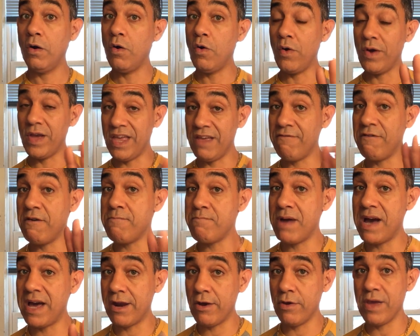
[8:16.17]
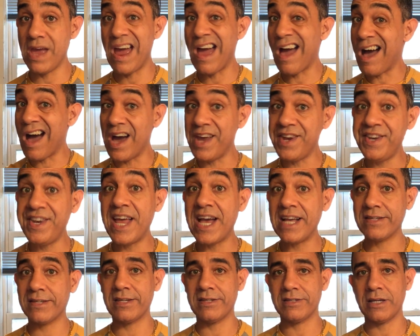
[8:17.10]
or even better yet,
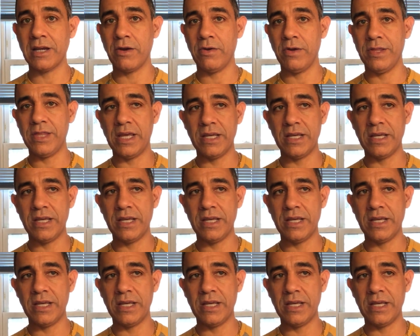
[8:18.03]
unnecessary.